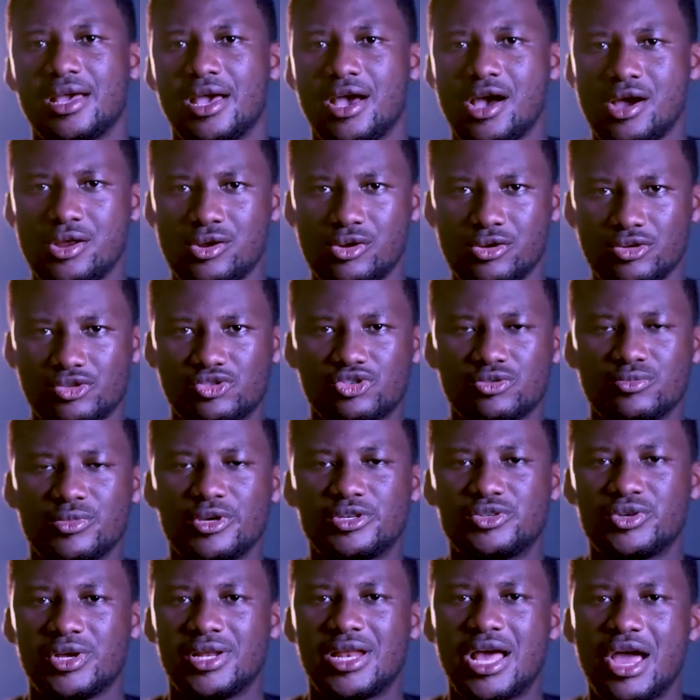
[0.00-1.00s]
And also make
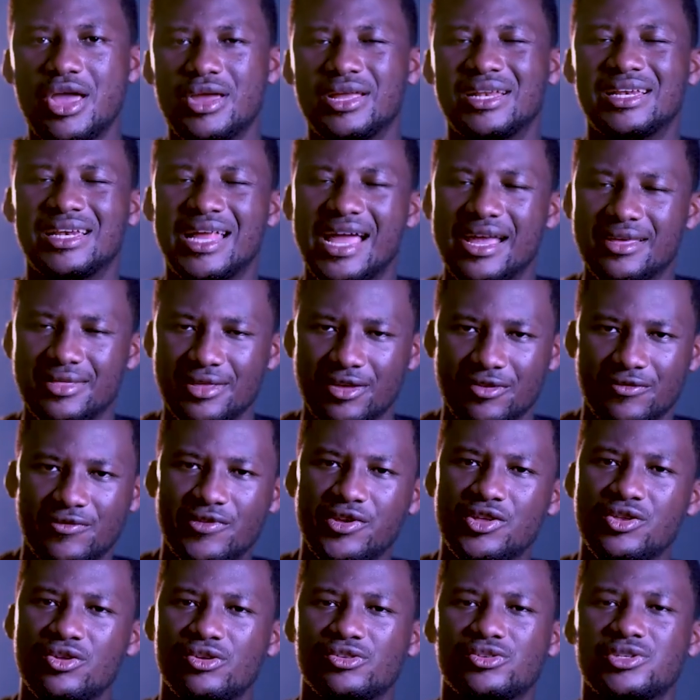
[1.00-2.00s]
sure that you like the
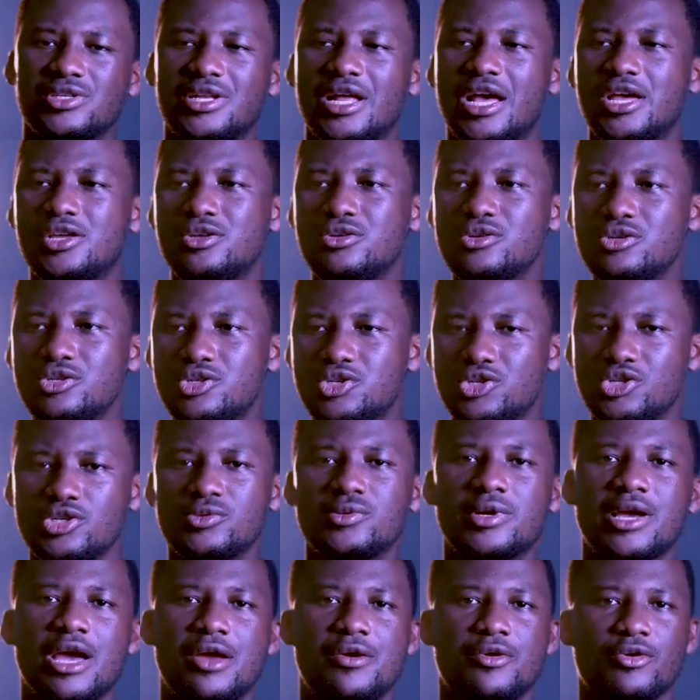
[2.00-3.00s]
video so that
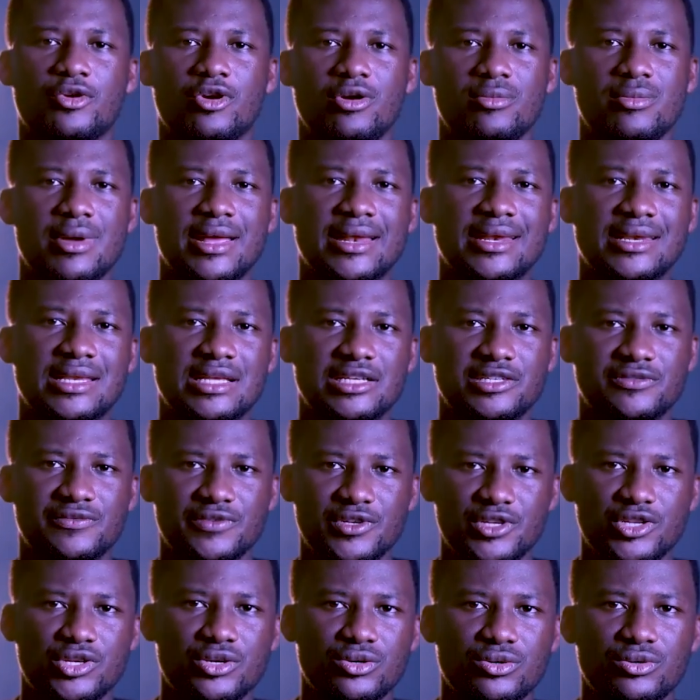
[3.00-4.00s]
YouTube can recommend this
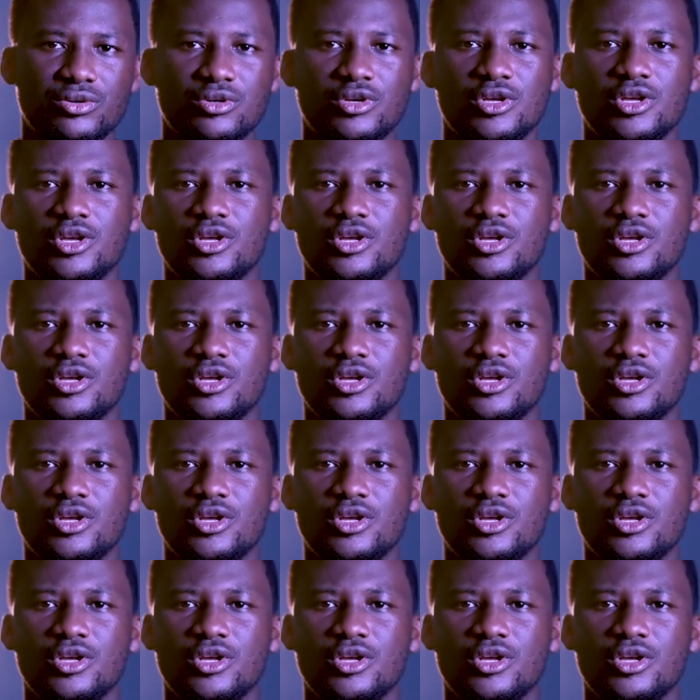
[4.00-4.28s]
video